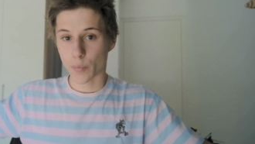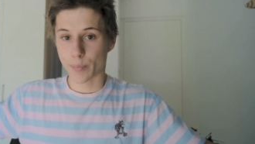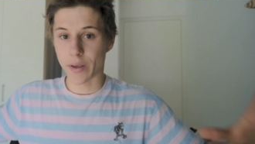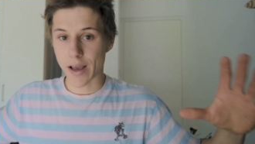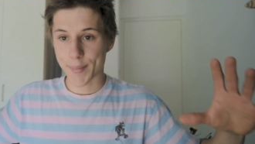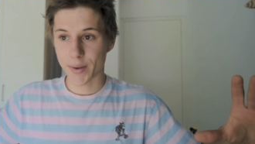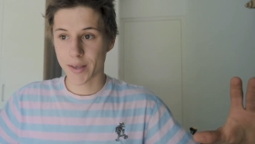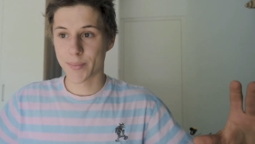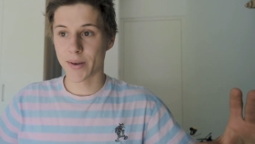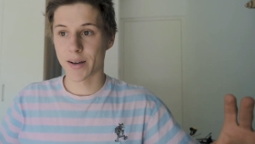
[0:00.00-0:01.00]
would be
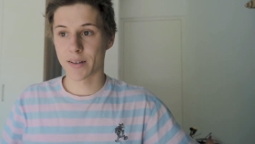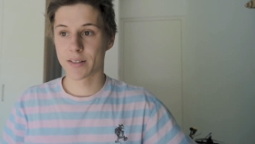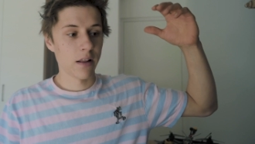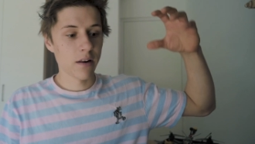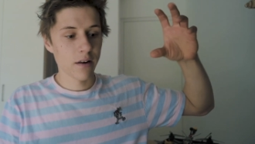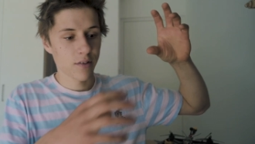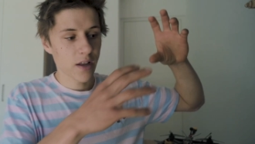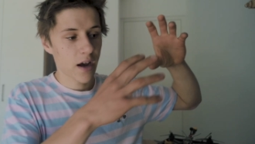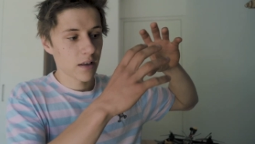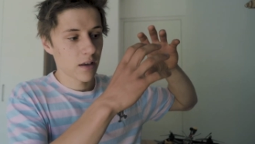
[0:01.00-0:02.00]
epic because literally
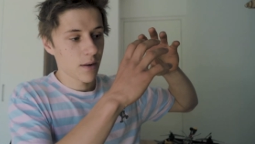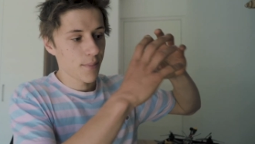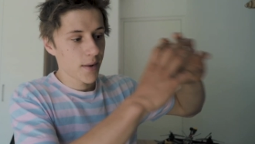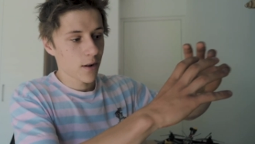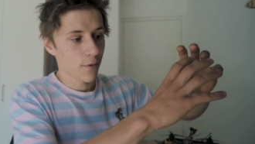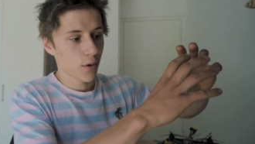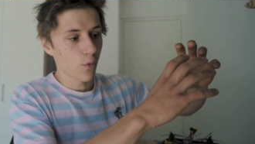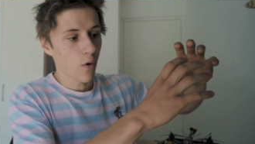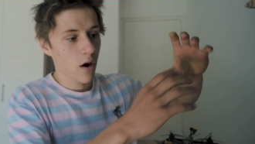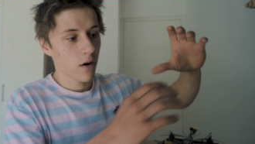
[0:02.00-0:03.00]
starting in the middle of the
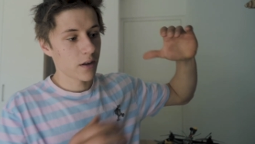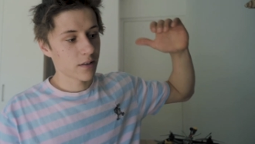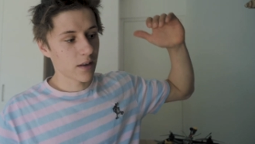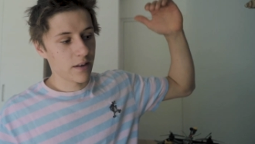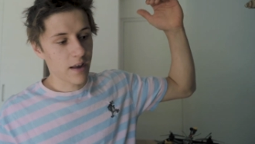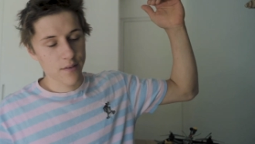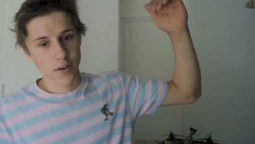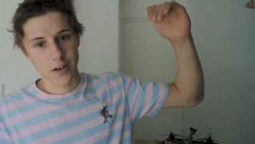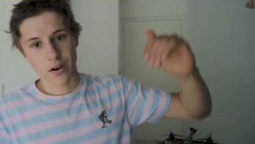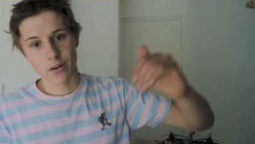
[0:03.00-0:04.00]
wall and then
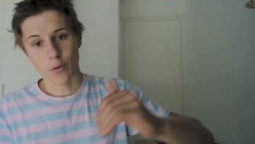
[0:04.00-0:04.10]
diving down